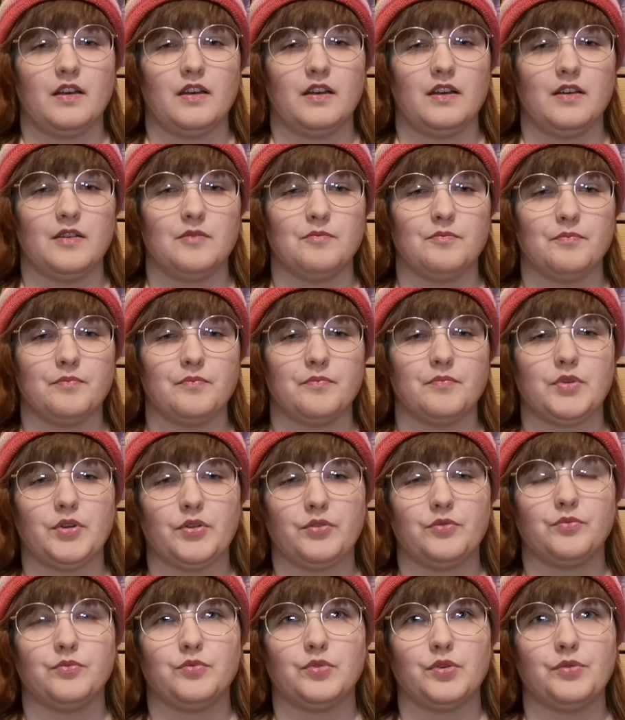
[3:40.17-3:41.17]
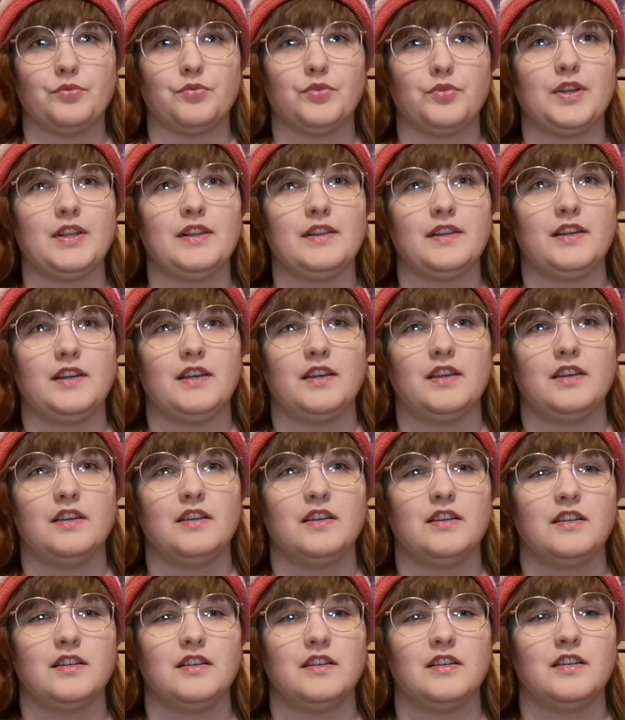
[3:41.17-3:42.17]
But what really
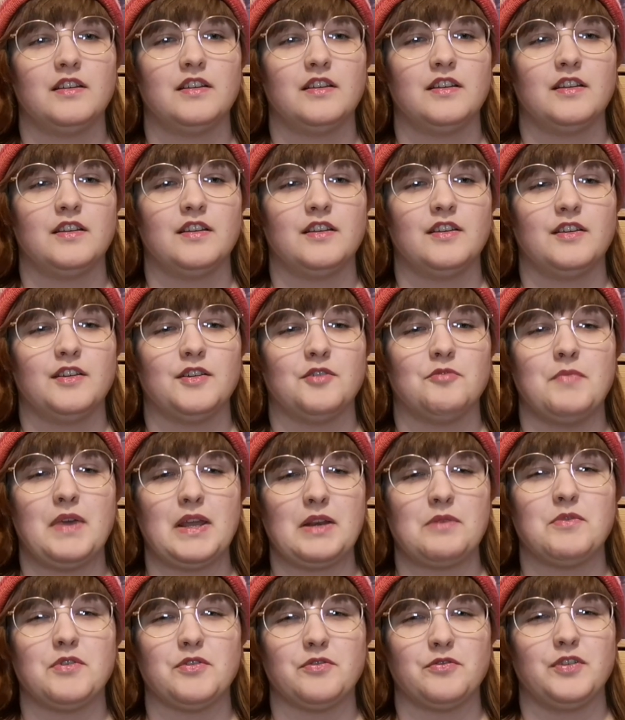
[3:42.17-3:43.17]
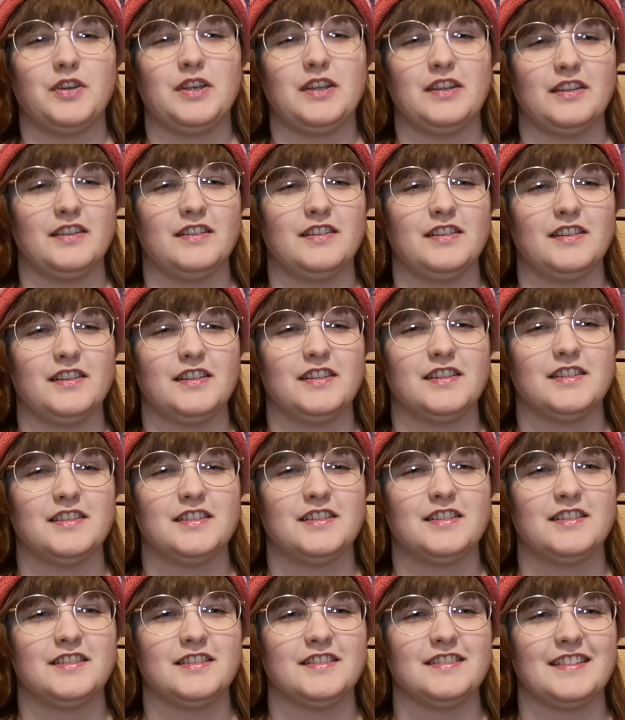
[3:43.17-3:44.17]
made me feel
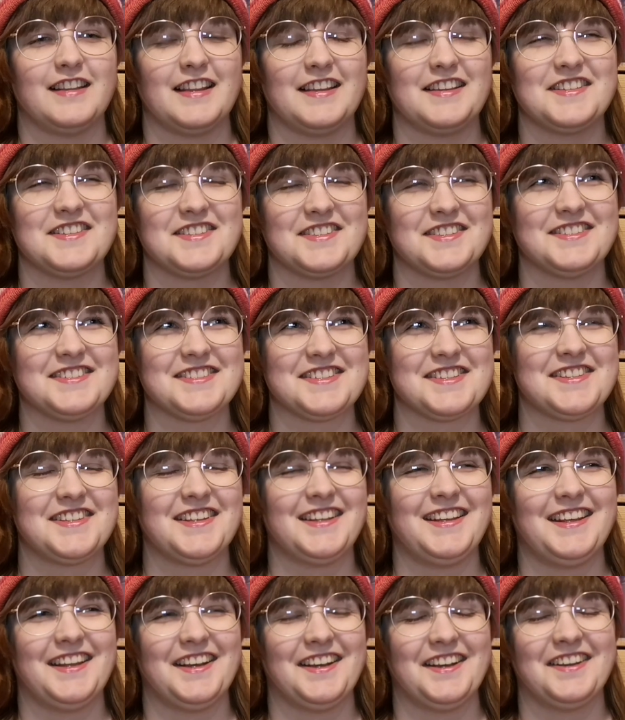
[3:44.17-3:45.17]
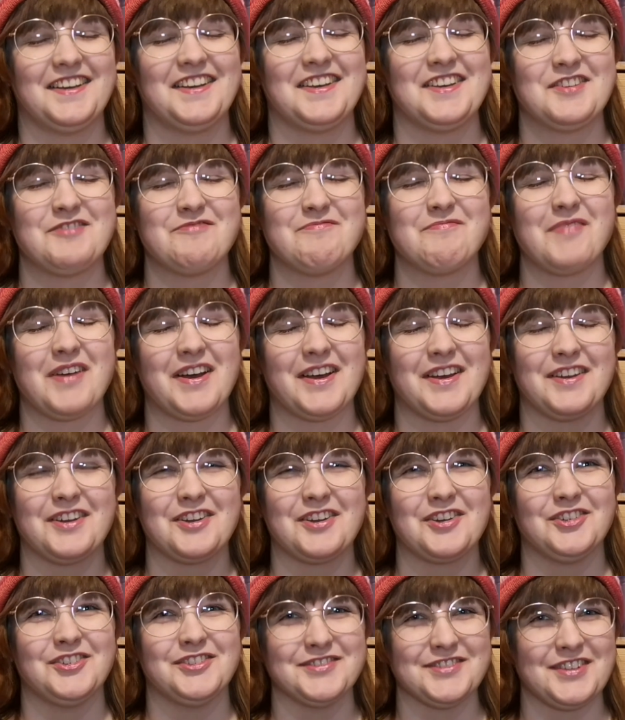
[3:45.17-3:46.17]
like seen by
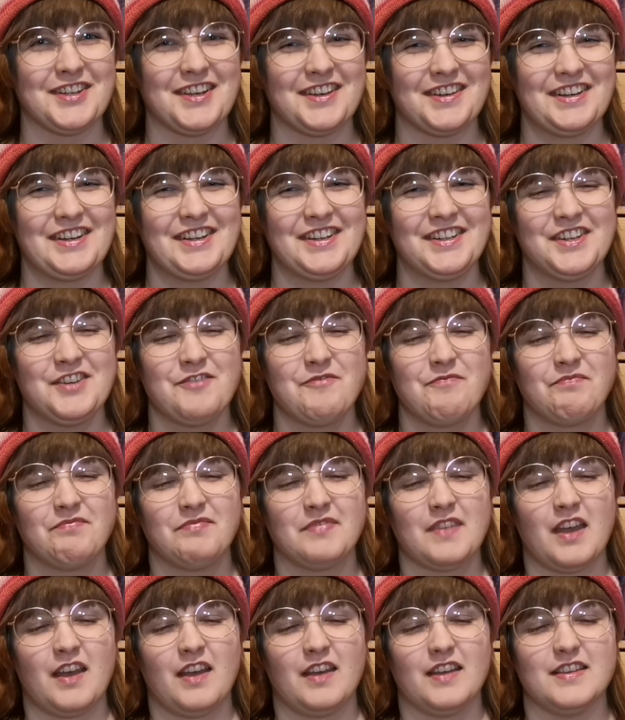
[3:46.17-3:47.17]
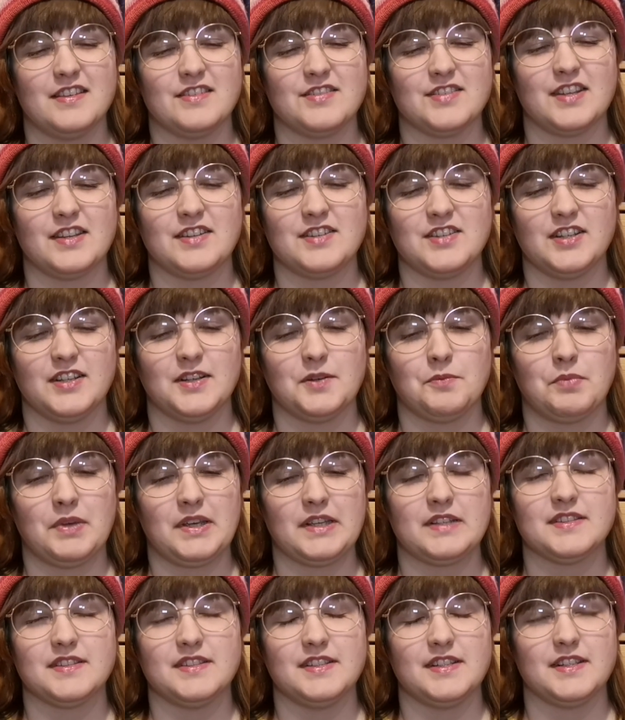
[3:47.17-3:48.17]
Kollontai is that she
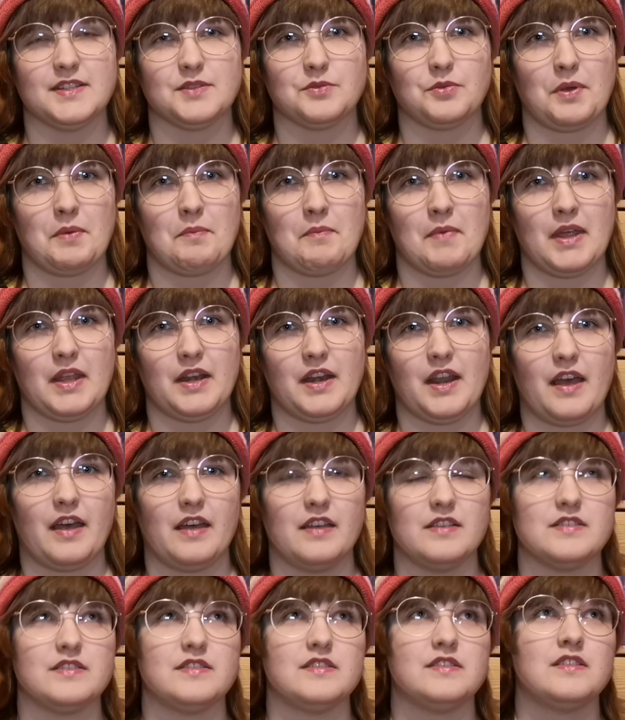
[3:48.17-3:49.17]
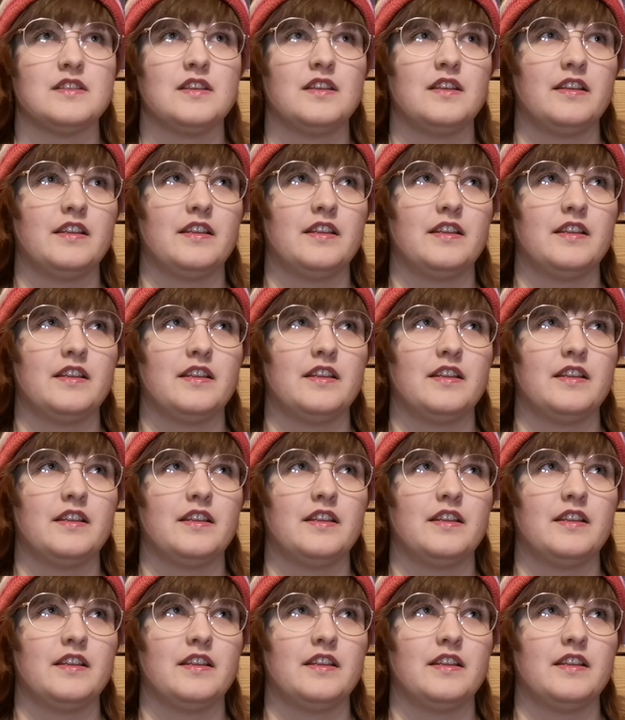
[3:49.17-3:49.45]
depicts these women as